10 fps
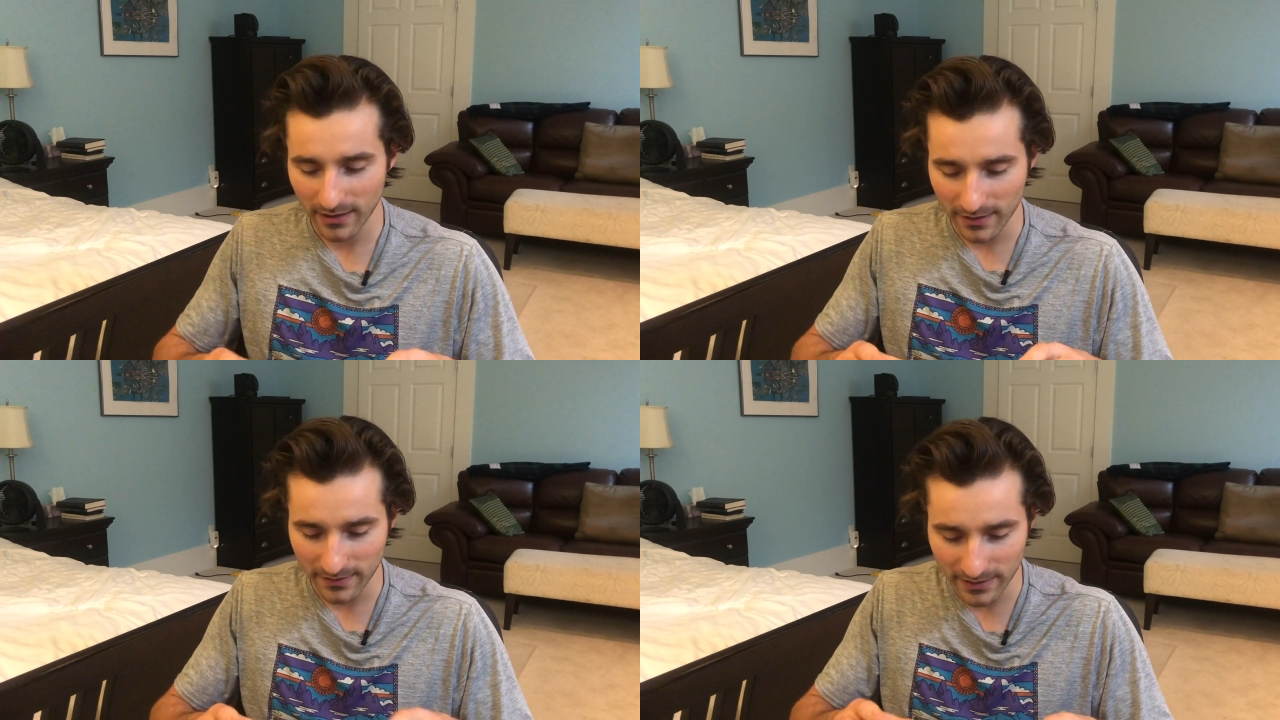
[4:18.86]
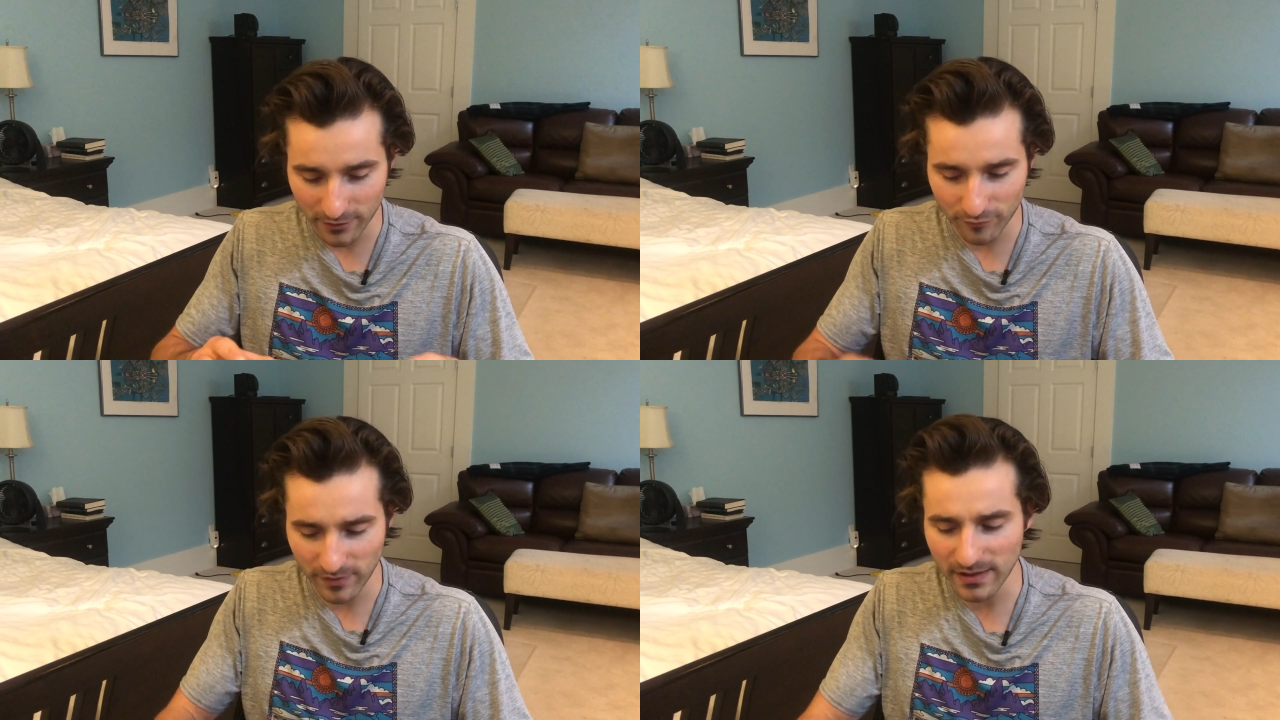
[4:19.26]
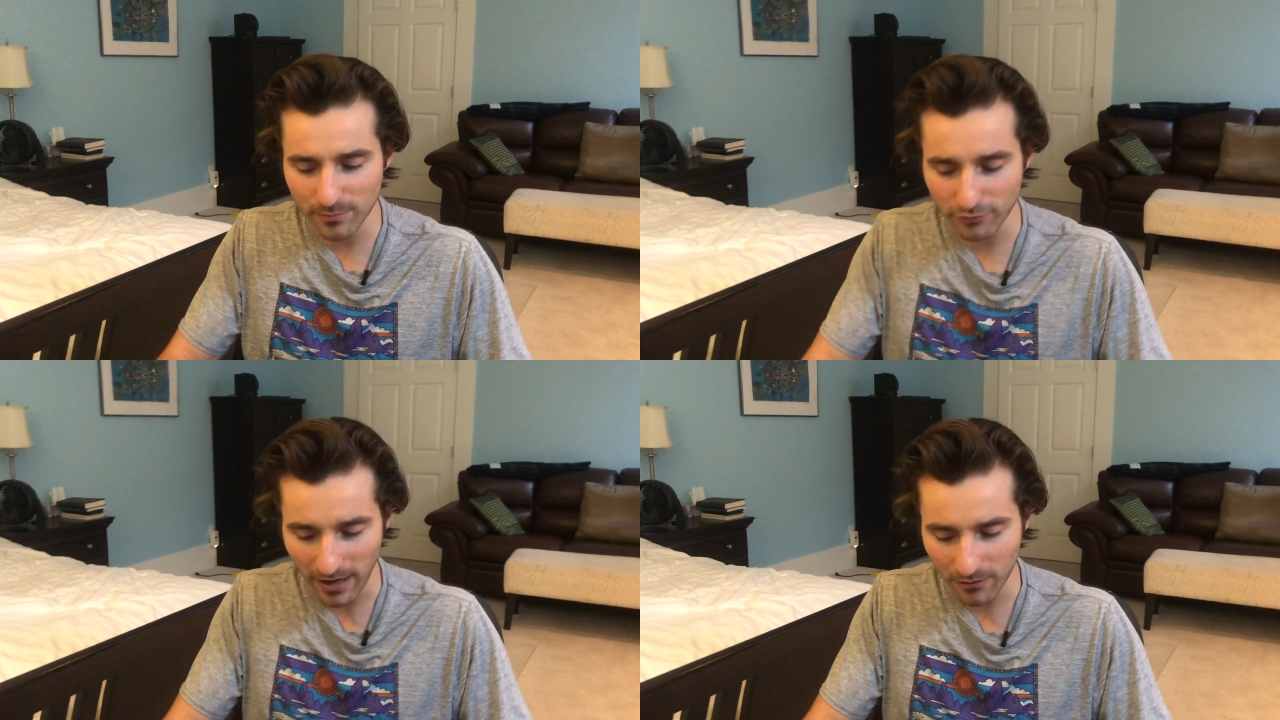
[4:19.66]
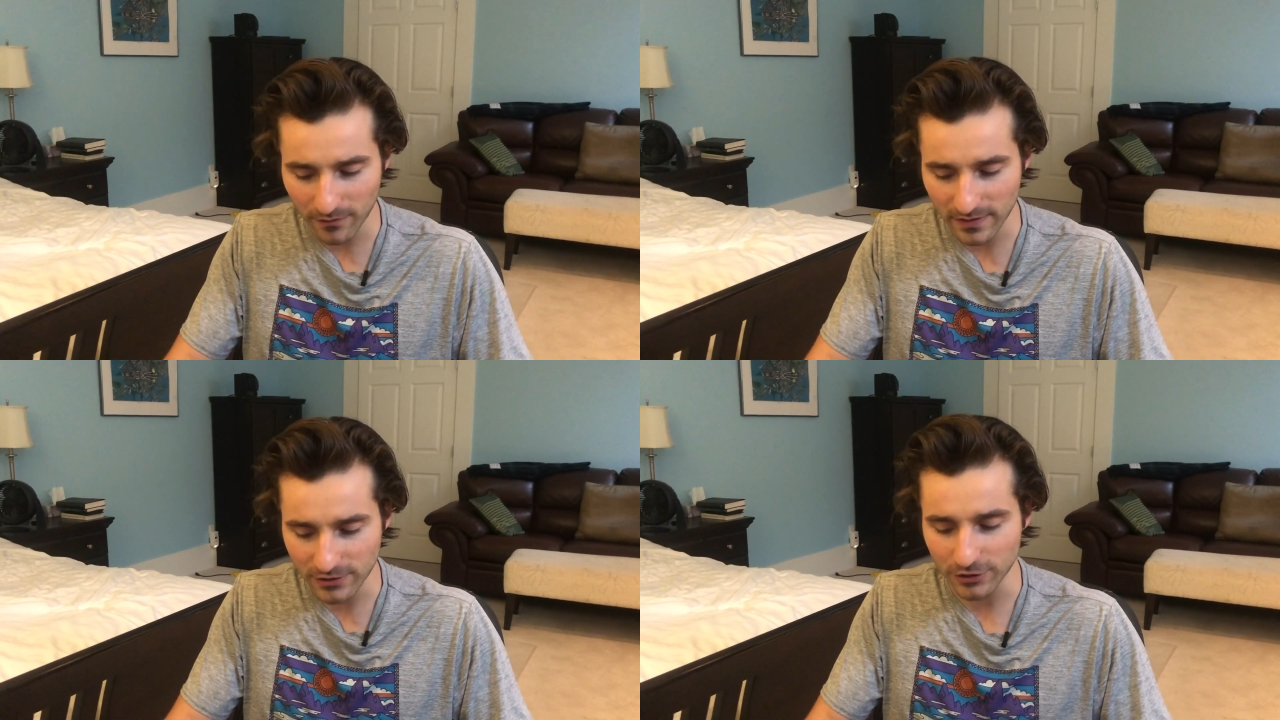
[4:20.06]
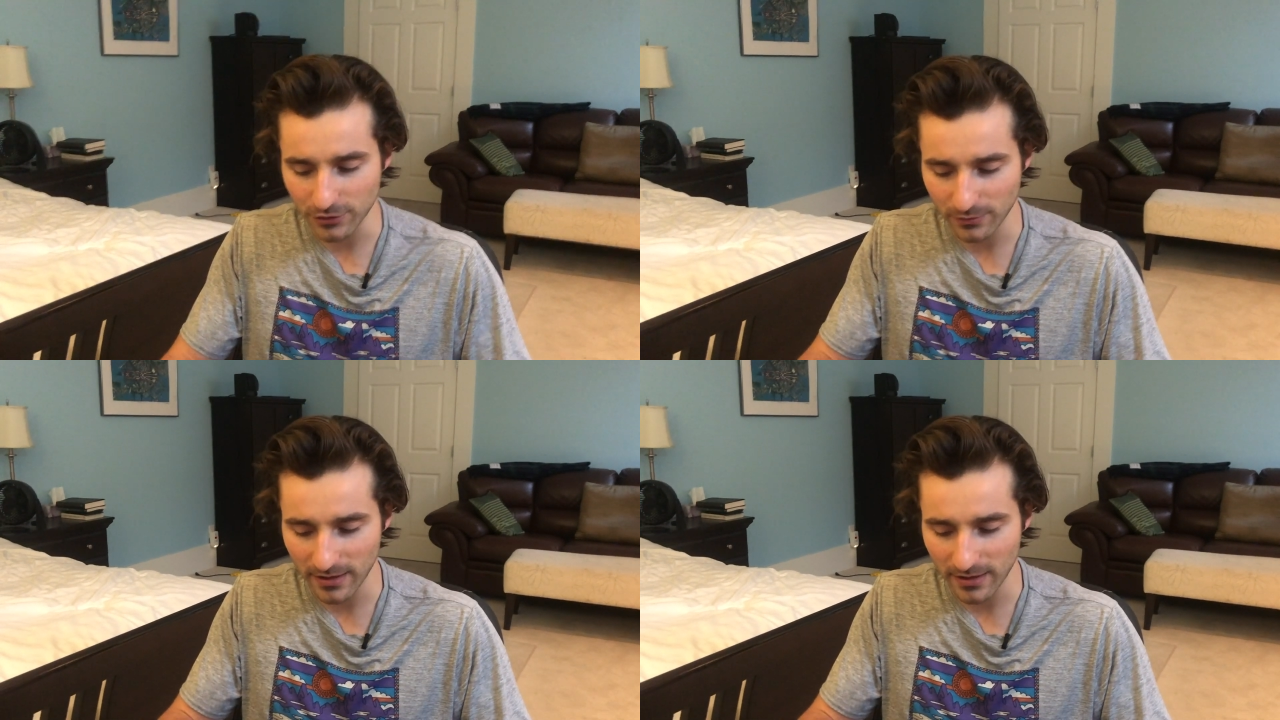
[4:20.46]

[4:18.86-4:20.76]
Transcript: Like, they're really proud of this shoe,